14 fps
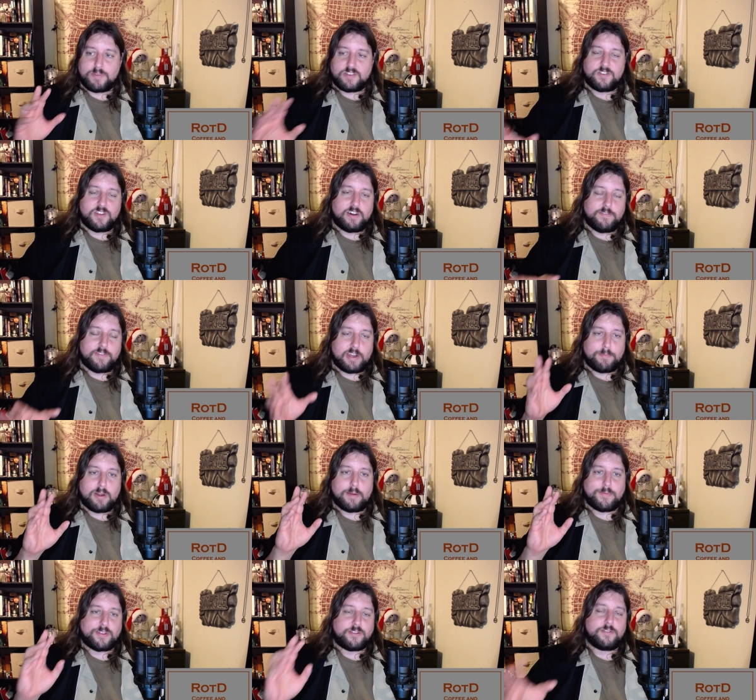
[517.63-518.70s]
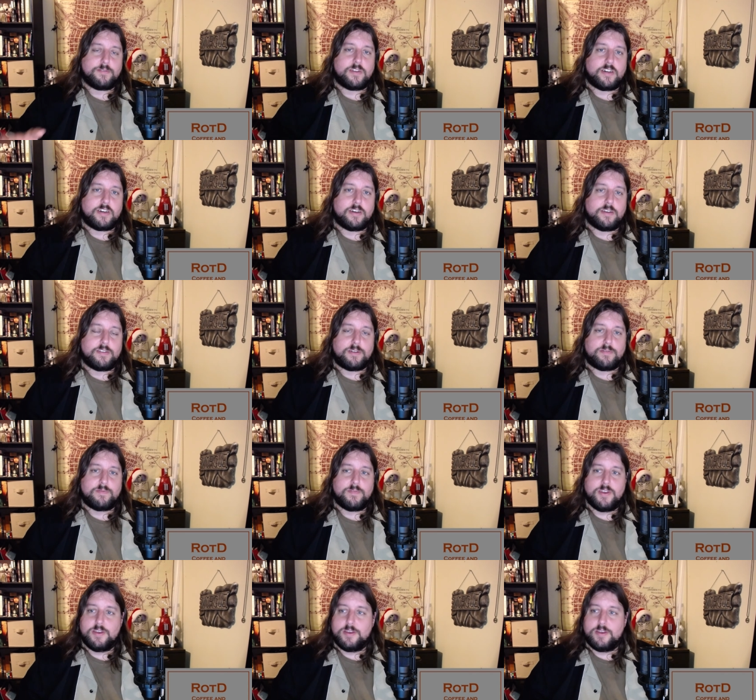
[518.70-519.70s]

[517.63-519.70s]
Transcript: myself, and I promised, uh, you know,